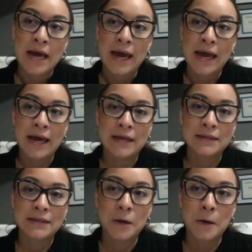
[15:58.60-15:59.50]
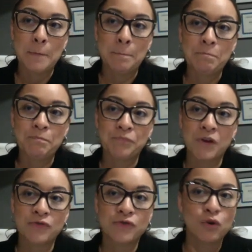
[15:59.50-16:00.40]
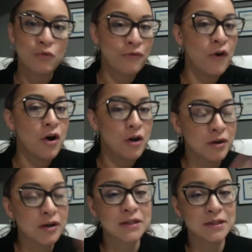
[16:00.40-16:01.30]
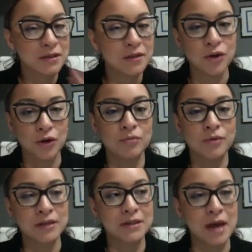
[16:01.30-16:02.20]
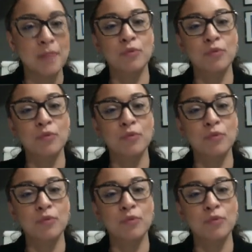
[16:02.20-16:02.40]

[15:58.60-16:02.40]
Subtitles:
And so far it's, you know, I'm